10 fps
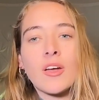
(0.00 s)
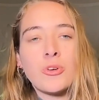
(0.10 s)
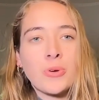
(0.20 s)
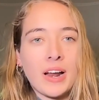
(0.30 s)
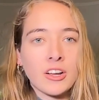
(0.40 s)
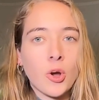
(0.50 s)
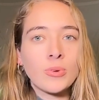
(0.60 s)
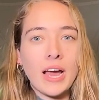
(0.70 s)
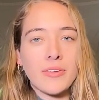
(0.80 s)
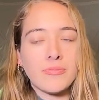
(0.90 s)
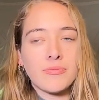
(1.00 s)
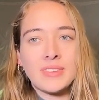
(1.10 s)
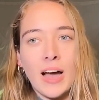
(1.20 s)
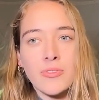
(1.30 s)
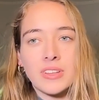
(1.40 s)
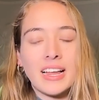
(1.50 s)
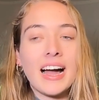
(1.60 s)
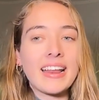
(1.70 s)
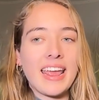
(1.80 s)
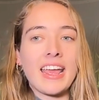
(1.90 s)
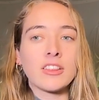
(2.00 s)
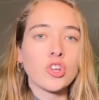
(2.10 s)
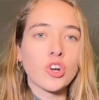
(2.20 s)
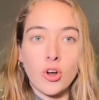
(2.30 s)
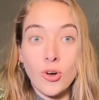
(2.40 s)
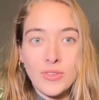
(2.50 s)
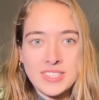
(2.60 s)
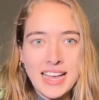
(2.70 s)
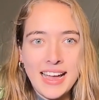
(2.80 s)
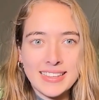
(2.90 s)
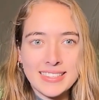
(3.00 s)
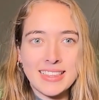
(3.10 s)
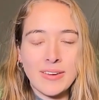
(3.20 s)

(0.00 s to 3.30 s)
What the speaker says: when you kind of go down the line and look at all the stats